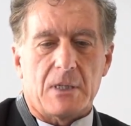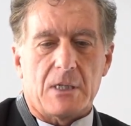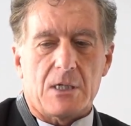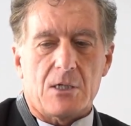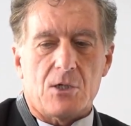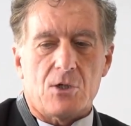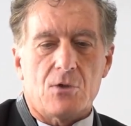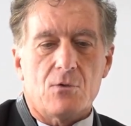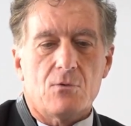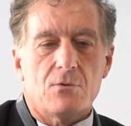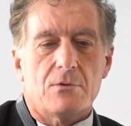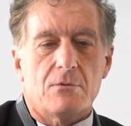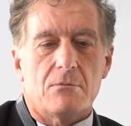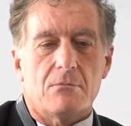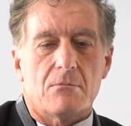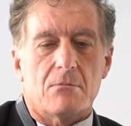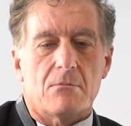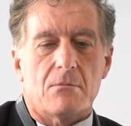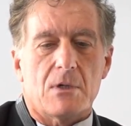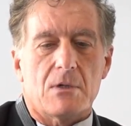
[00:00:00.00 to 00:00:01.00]
You
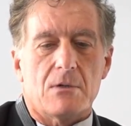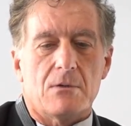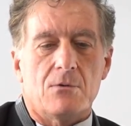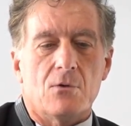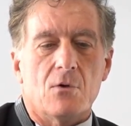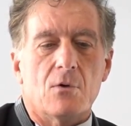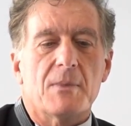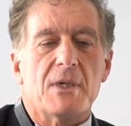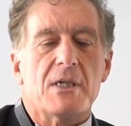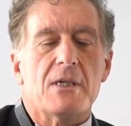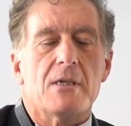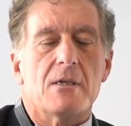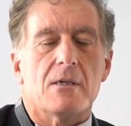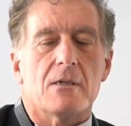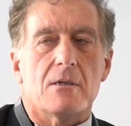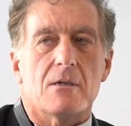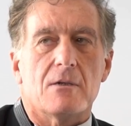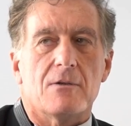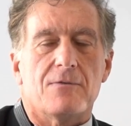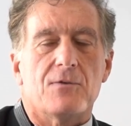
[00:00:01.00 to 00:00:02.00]
normally,
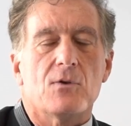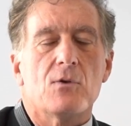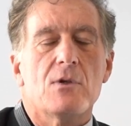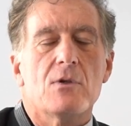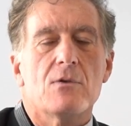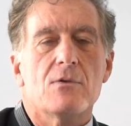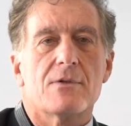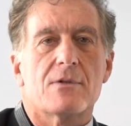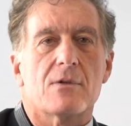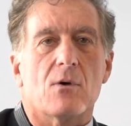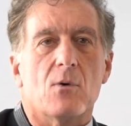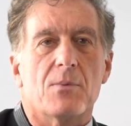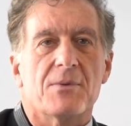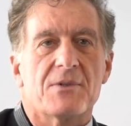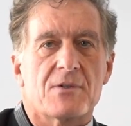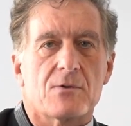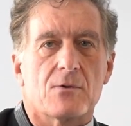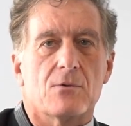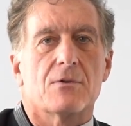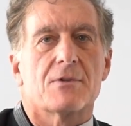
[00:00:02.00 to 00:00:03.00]
if you use open
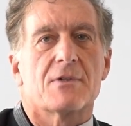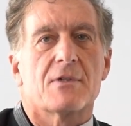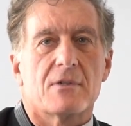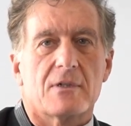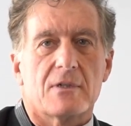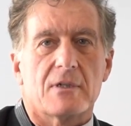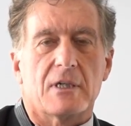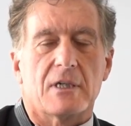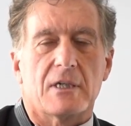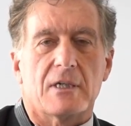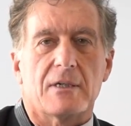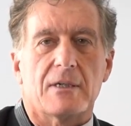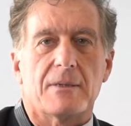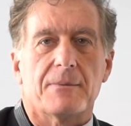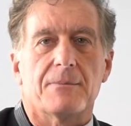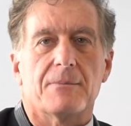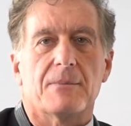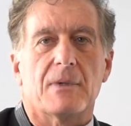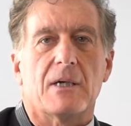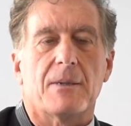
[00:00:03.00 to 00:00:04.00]
source
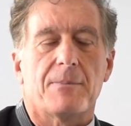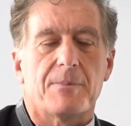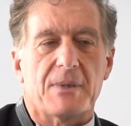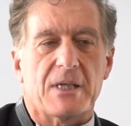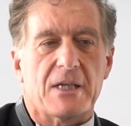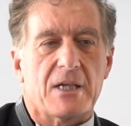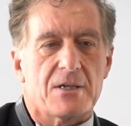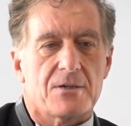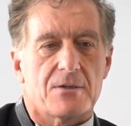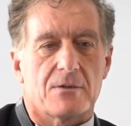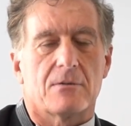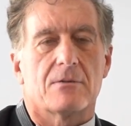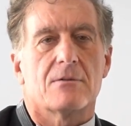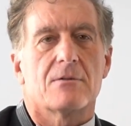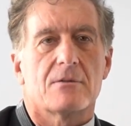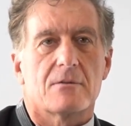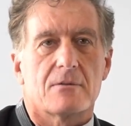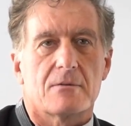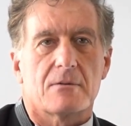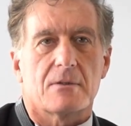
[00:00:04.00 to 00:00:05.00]

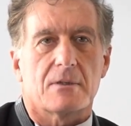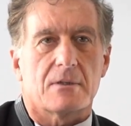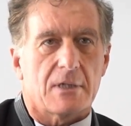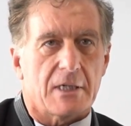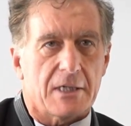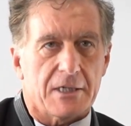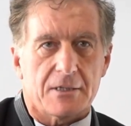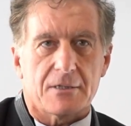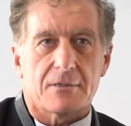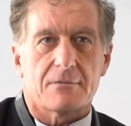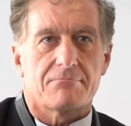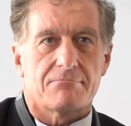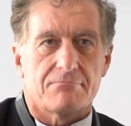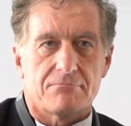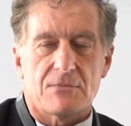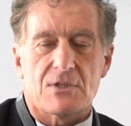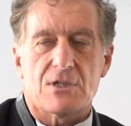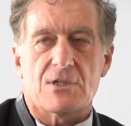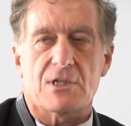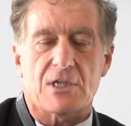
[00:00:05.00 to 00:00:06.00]
applications like
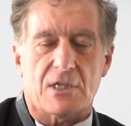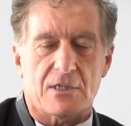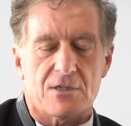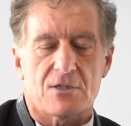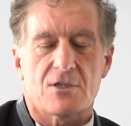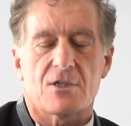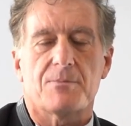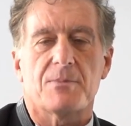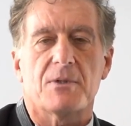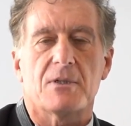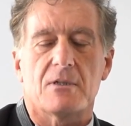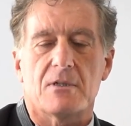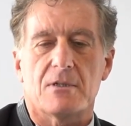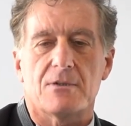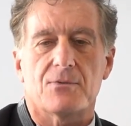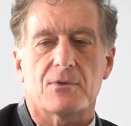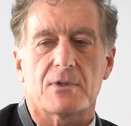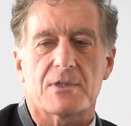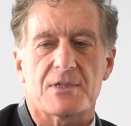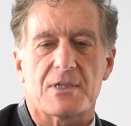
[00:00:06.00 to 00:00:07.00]
ChatGPT,
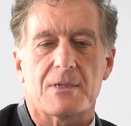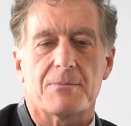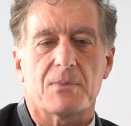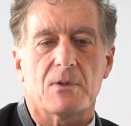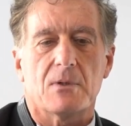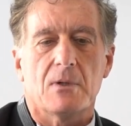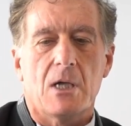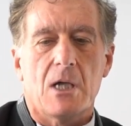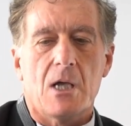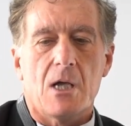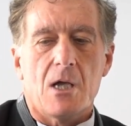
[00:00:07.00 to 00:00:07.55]
for example,